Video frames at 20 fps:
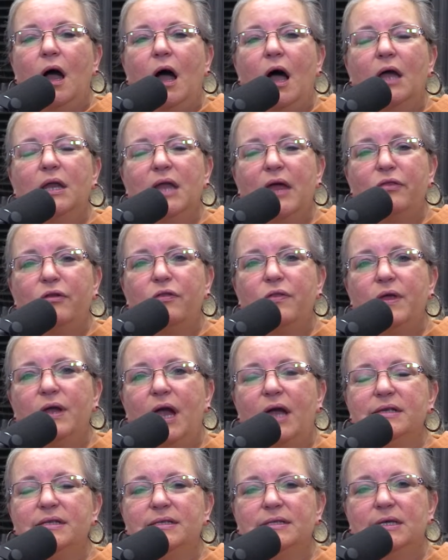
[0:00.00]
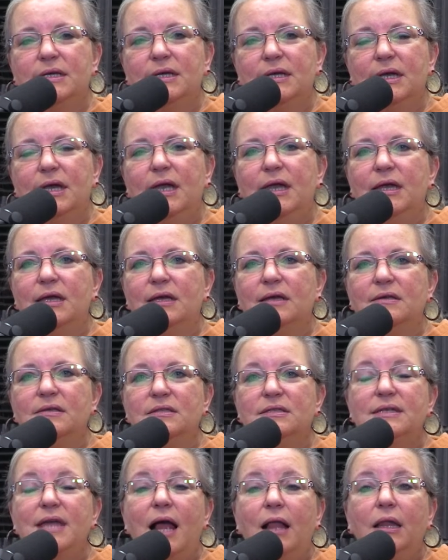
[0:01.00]
Another thing I see
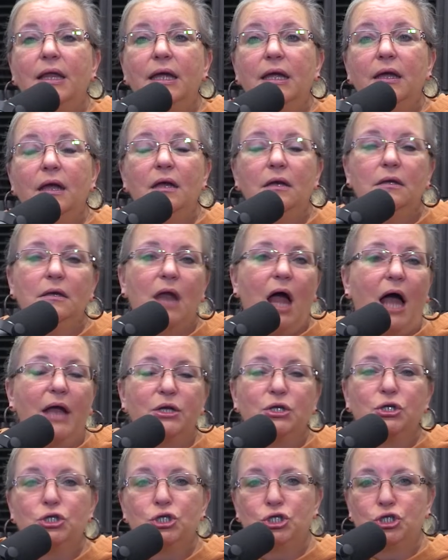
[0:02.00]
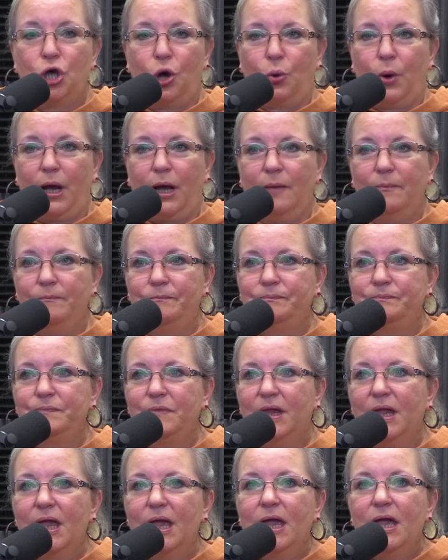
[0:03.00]
is telling, not showing.
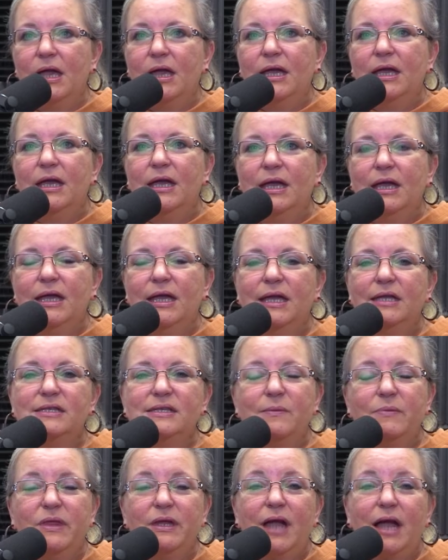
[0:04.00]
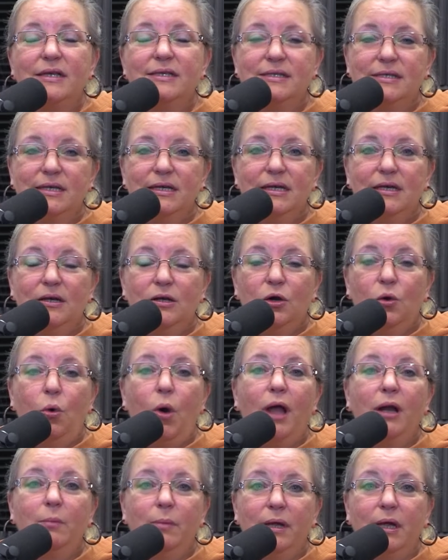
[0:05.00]
It's something I see
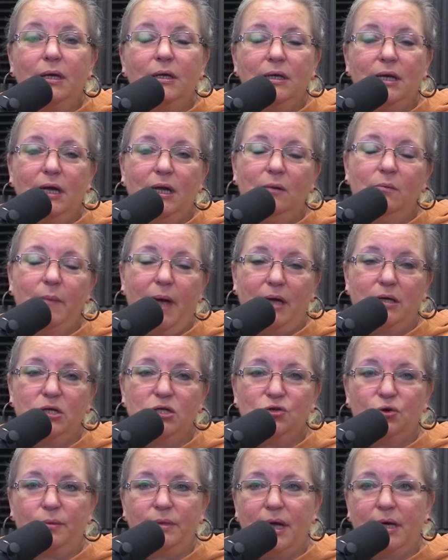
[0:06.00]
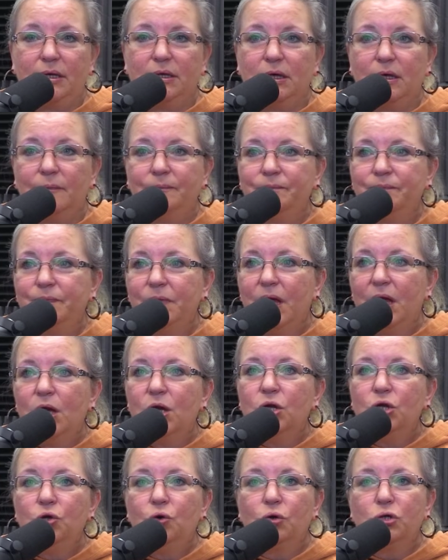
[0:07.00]
quite a bit in manuscript editing.
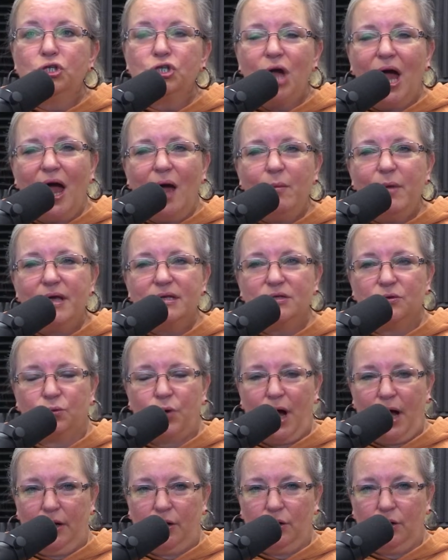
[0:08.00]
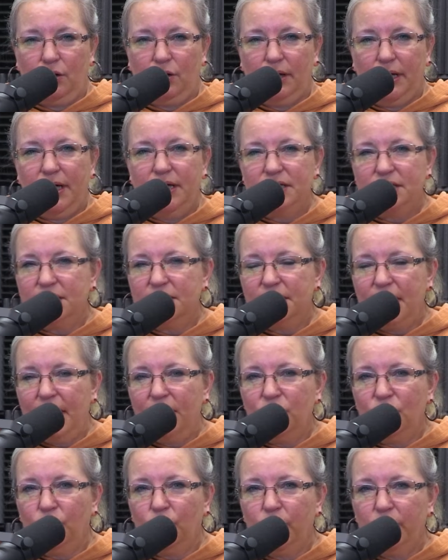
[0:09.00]
Your job as a writer is to
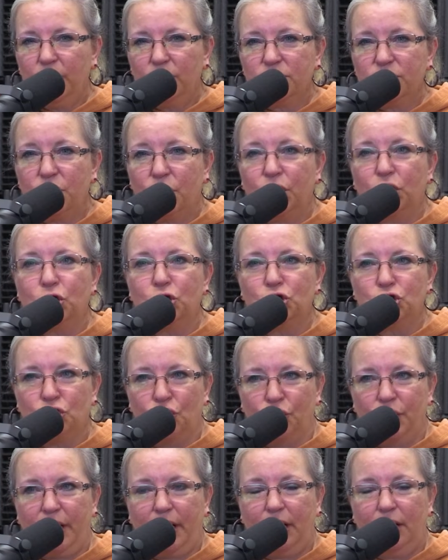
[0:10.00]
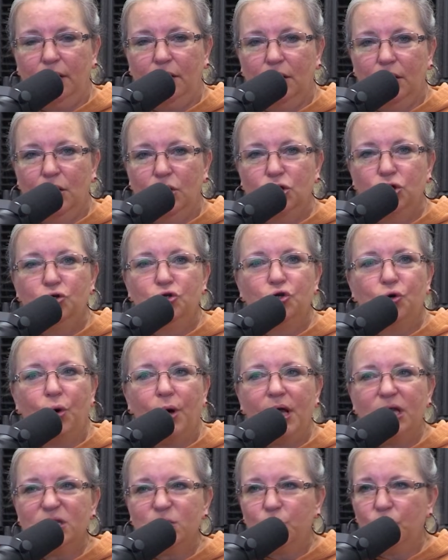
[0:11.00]
take your readers on a journey, to
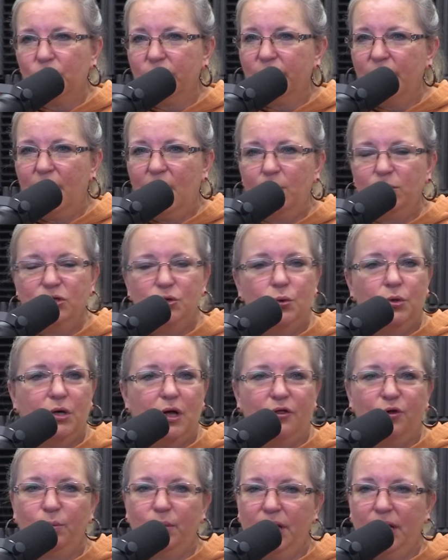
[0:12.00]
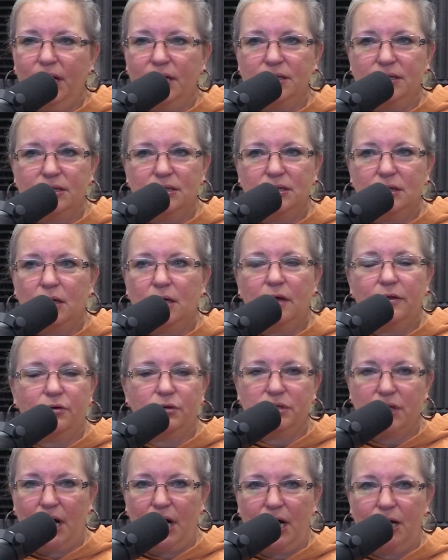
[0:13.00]
transport them to another place, another
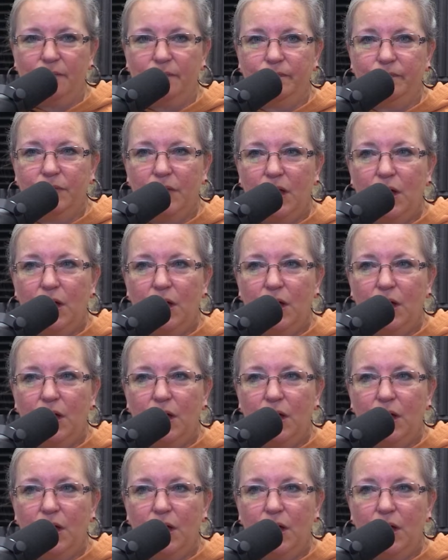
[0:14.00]
time.